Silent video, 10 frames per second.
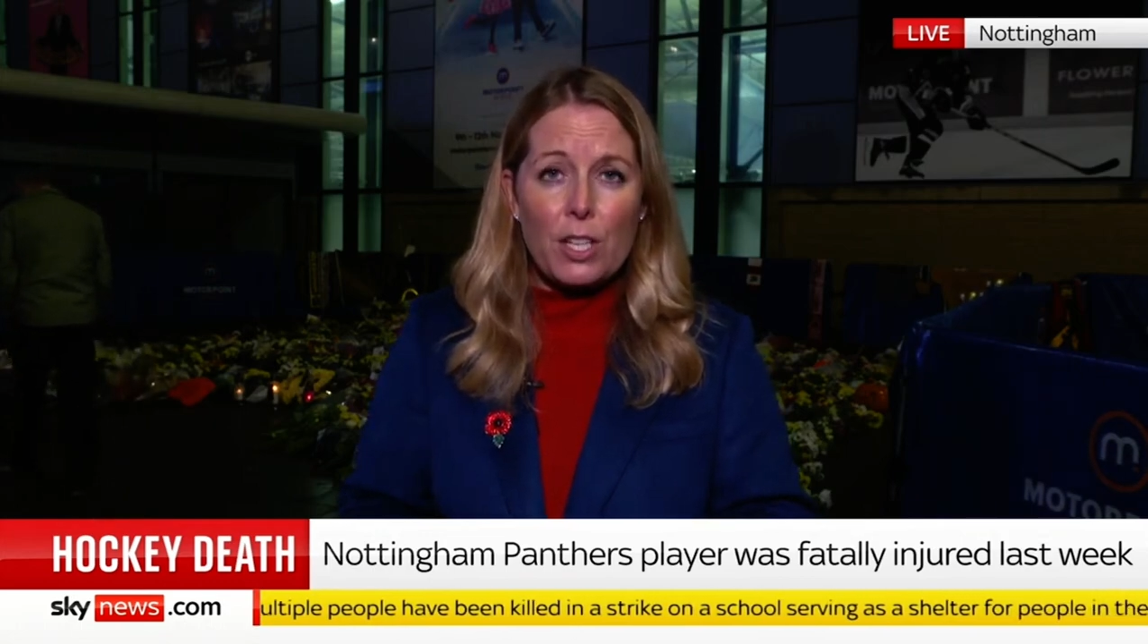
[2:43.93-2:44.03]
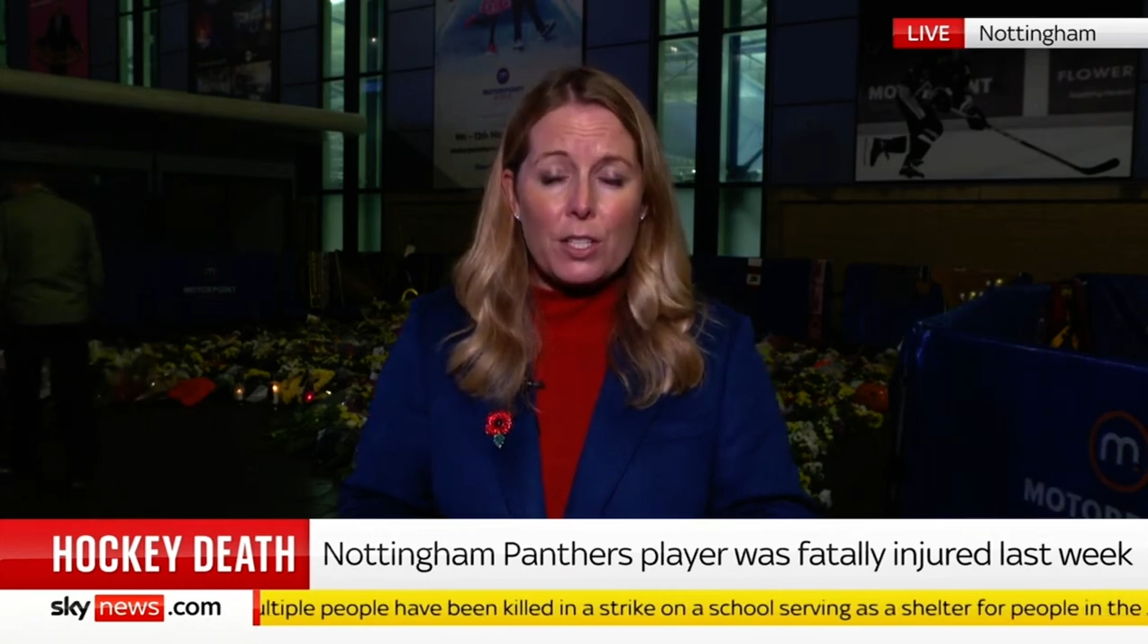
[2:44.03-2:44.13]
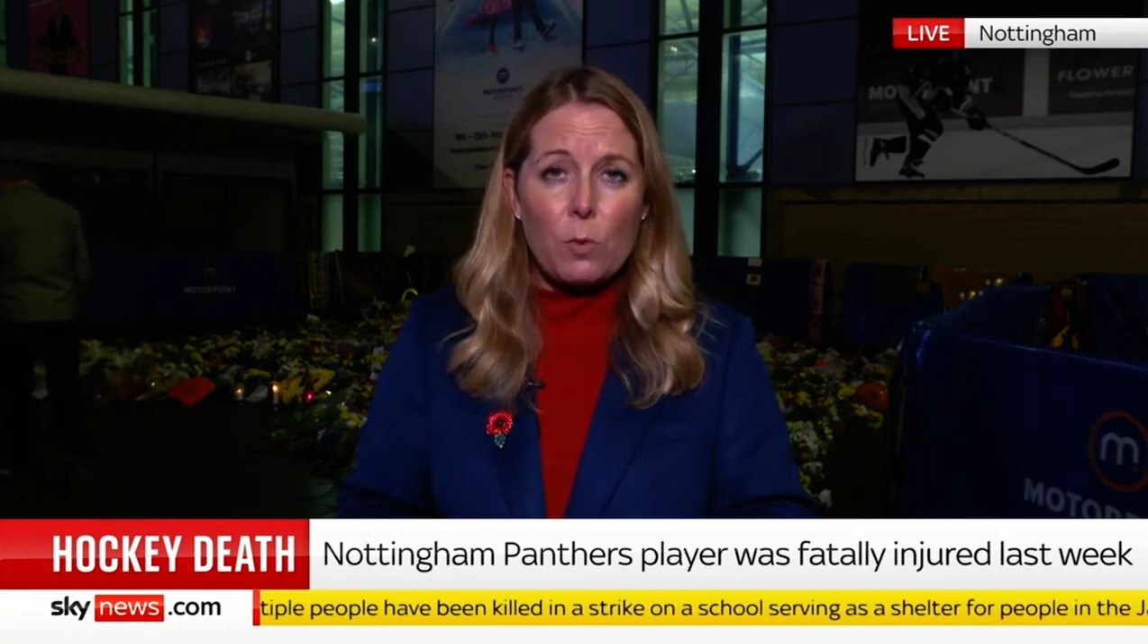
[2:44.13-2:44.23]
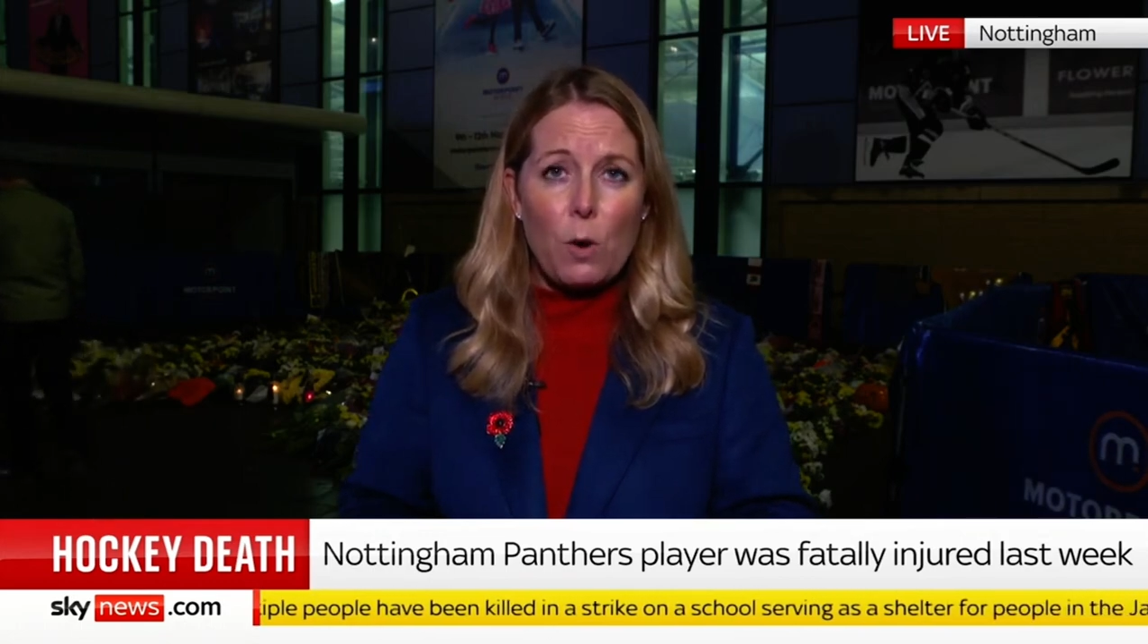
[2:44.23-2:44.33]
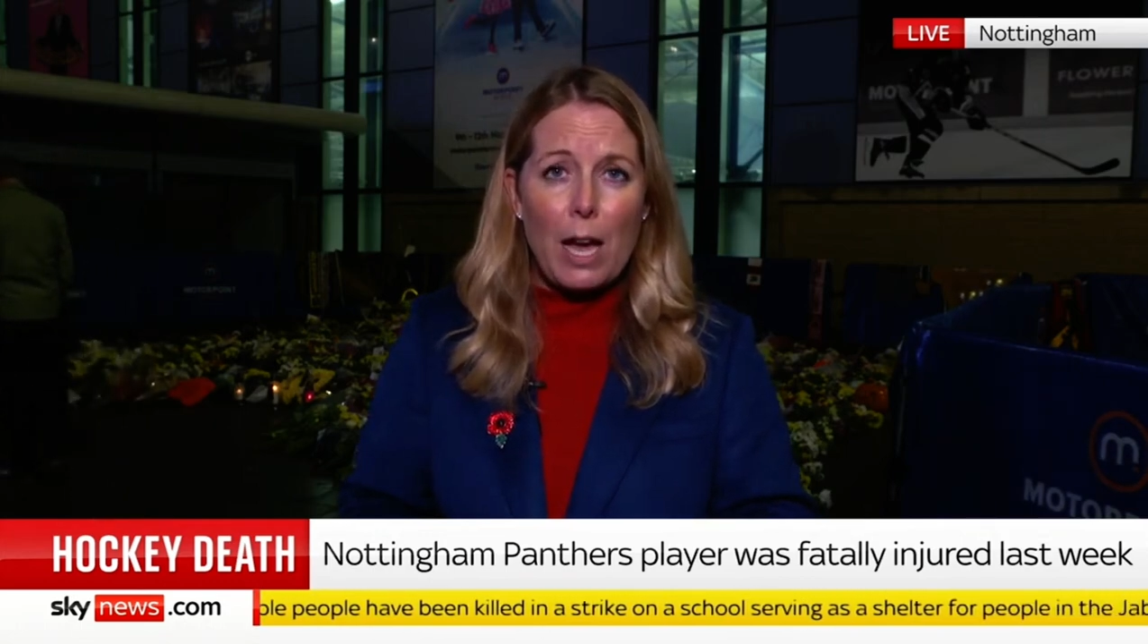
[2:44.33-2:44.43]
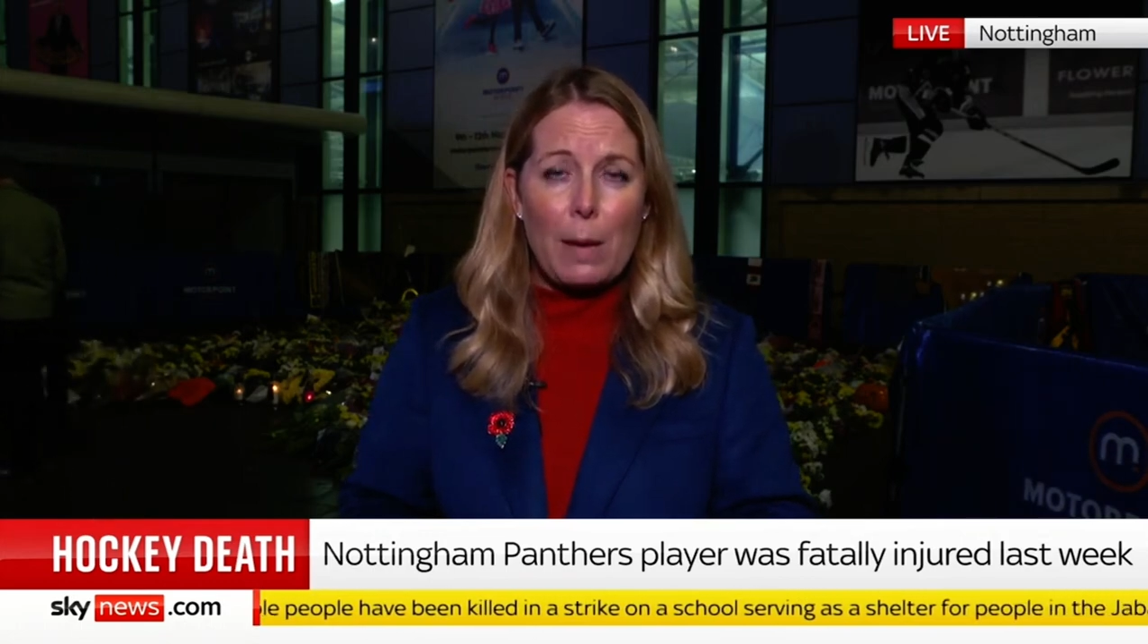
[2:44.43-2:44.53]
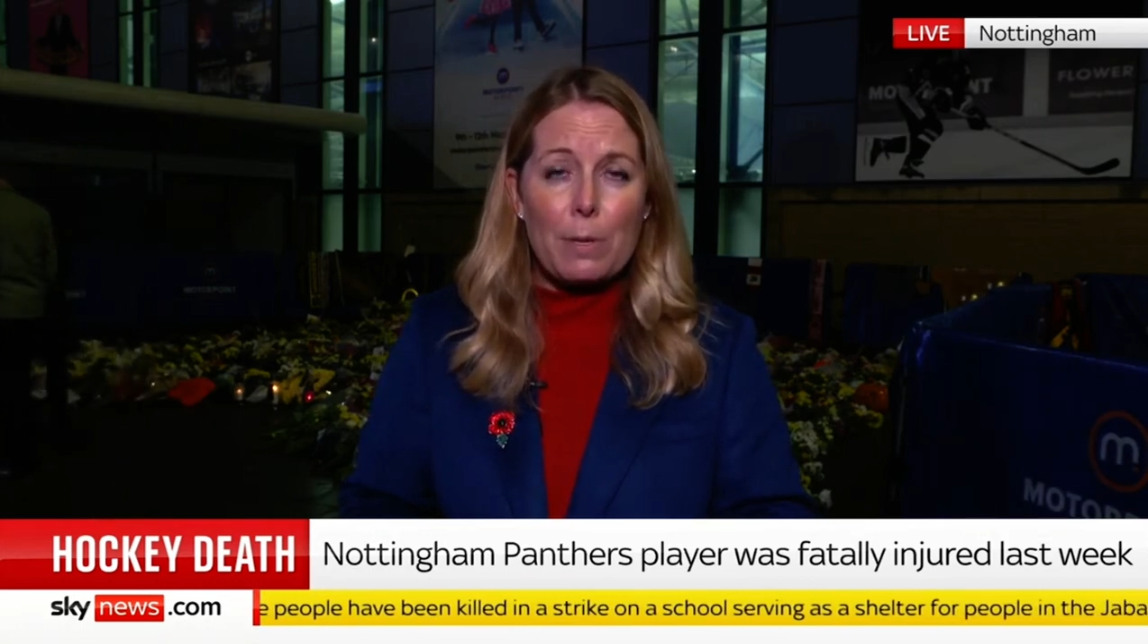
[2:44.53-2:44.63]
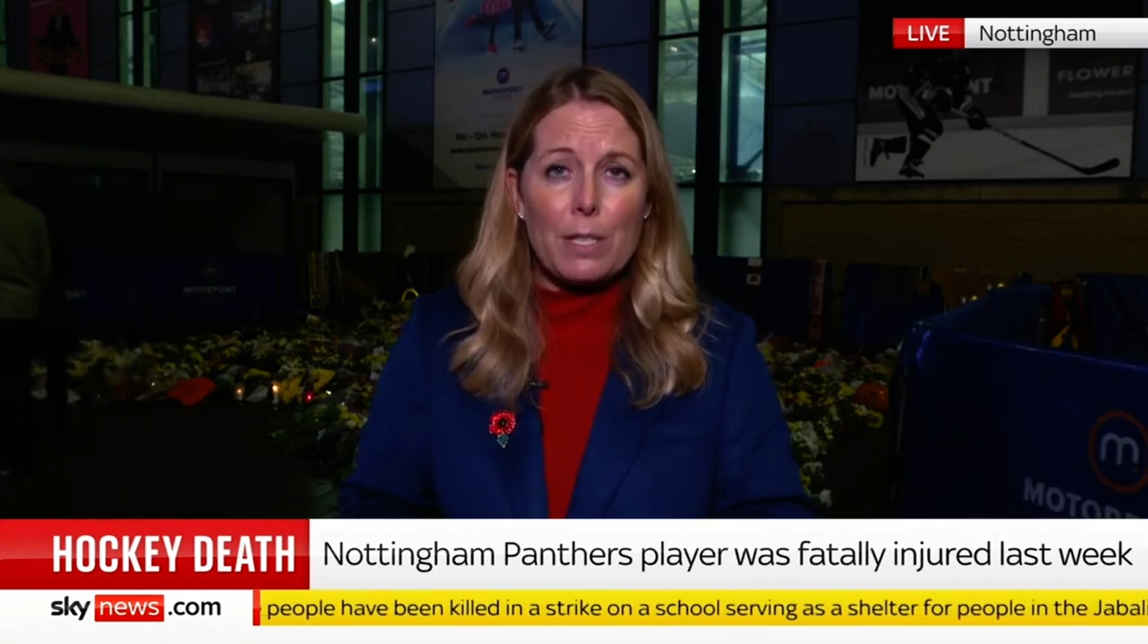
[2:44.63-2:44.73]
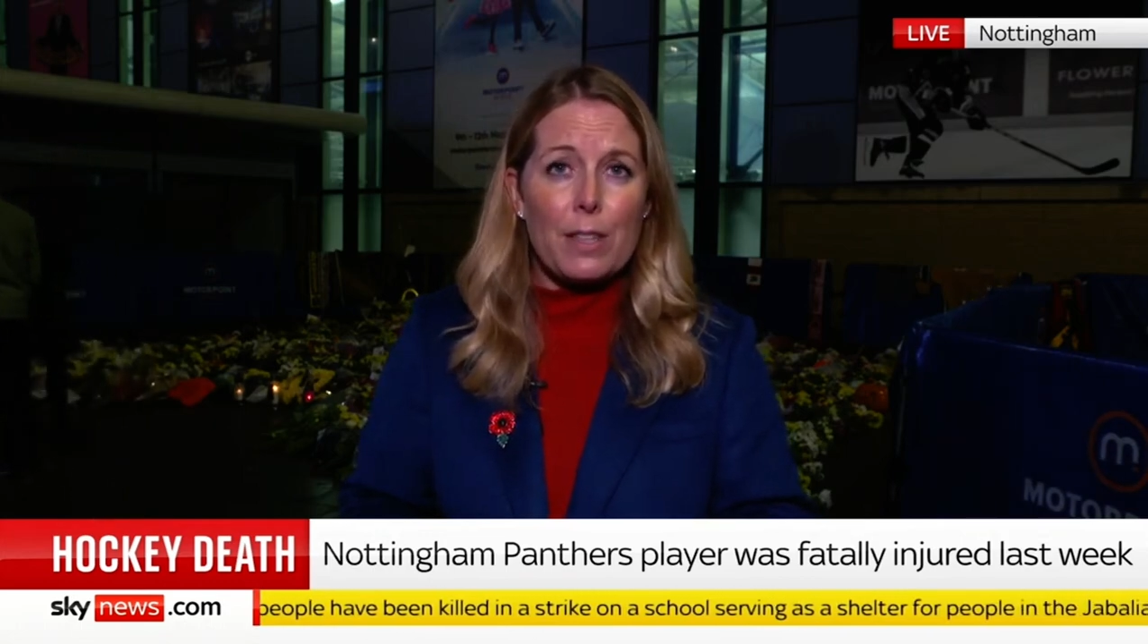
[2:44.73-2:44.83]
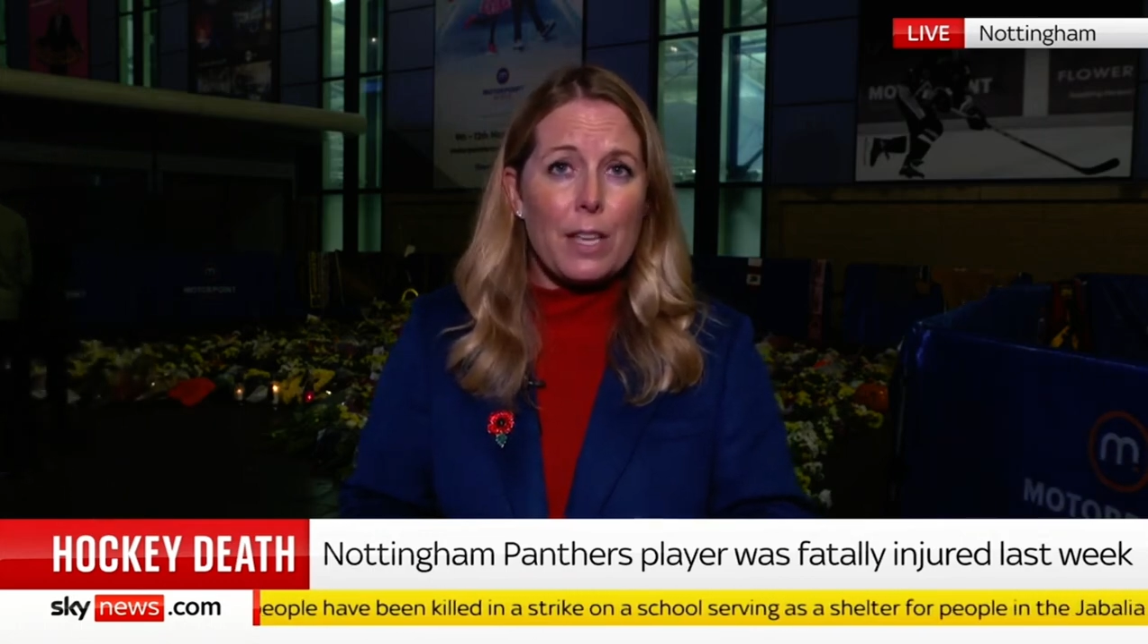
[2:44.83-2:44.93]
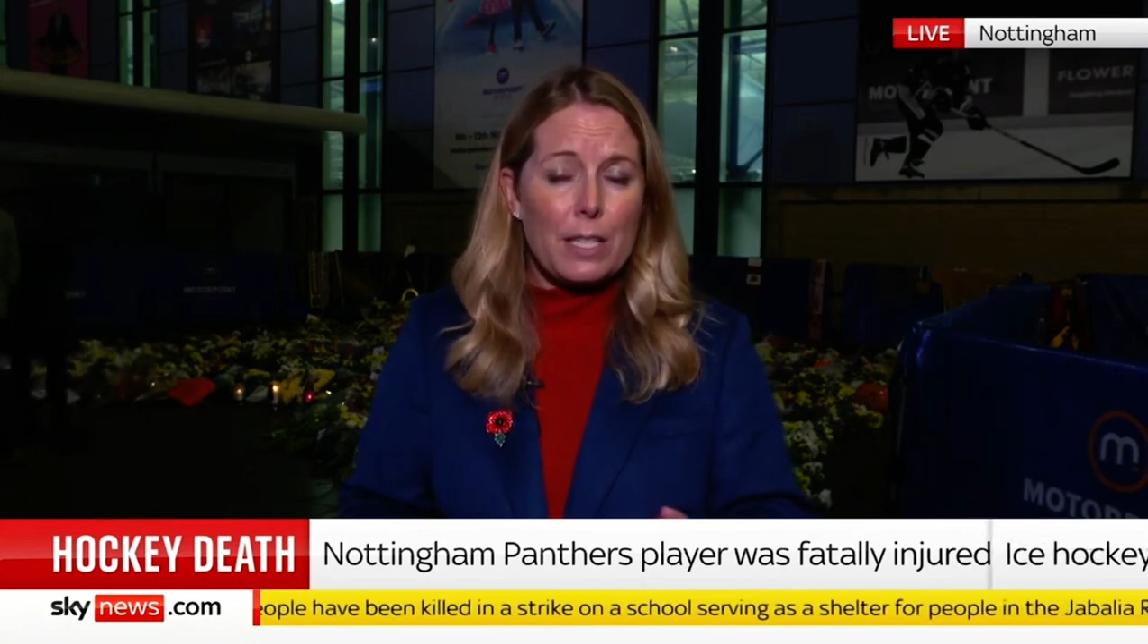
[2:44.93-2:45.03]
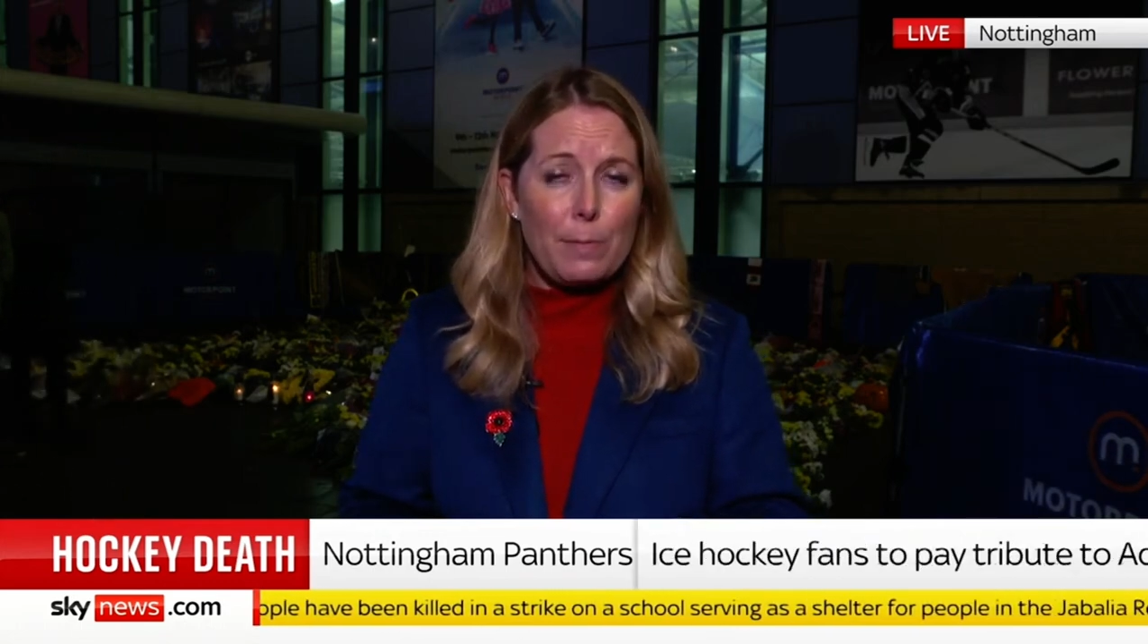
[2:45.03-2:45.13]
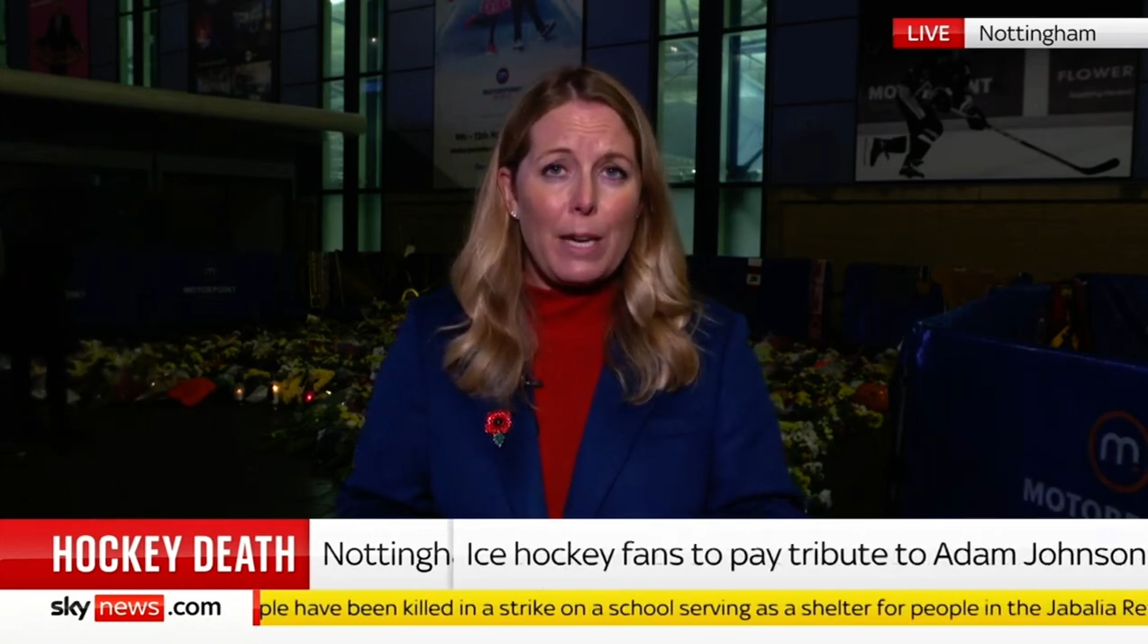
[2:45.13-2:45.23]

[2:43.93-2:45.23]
as to what happened and they're